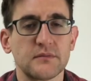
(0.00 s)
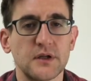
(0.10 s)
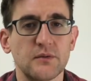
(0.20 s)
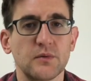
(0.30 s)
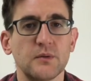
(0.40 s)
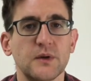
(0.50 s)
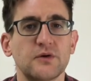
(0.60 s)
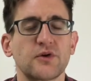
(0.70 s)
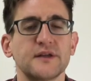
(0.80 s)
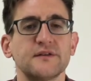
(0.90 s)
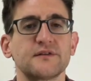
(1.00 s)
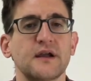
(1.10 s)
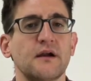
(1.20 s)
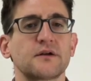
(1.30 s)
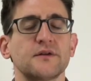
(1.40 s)
We create this
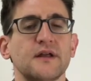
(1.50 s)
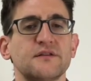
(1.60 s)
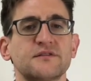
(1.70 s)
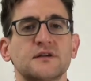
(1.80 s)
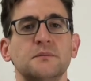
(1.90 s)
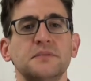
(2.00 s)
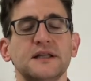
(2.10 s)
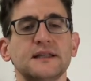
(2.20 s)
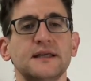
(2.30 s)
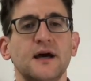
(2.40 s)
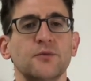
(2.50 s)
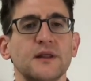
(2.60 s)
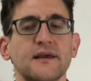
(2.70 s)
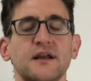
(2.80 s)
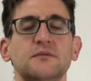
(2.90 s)
character that's completely
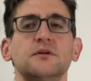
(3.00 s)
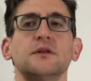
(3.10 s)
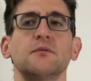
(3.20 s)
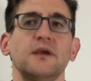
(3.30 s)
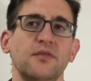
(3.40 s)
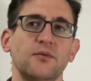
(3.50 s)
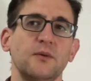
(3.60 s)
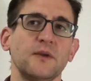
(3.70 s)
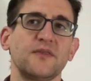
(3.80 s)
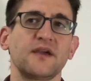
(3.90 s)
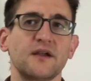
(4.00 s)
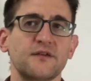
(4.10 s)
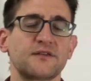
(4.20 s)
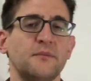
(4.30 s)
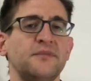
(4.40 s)
unrelatable, and when we think
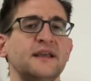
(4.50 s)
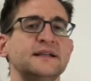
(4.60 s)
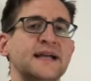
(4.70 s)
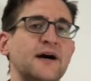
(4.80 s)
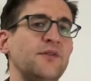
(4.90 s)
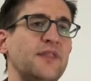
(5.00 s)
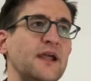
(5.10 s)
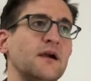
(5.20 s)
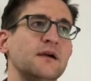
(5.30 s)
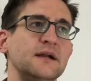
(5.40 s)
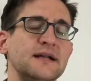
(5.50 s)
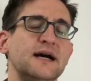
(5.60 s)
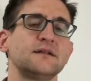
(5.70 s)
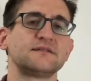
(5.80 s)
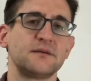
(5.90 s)
it's something out there and
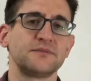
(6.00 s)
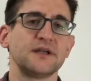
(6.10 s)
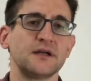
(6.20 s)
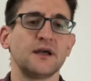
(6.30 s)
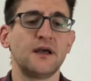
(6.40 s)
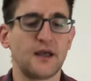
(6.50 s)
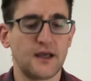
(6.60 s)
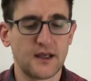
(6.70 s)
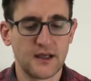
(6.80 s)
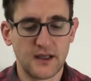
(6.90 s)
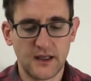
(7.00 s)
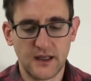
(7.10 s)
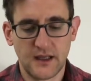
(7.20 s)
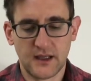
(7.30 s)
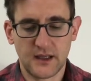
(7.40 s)
not something
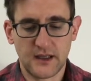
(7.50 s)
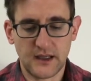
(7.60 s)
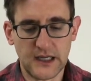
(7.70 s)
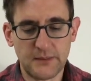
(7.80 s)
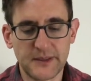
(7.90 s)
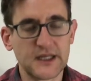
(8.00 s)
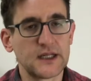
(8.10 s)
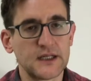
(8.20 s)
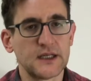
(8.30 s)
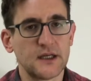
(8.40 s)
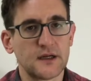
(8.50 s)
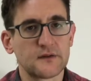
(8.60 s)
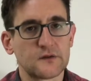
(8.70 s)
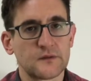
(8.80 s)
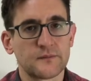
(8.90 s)
happening in
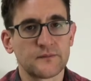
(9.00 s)
us.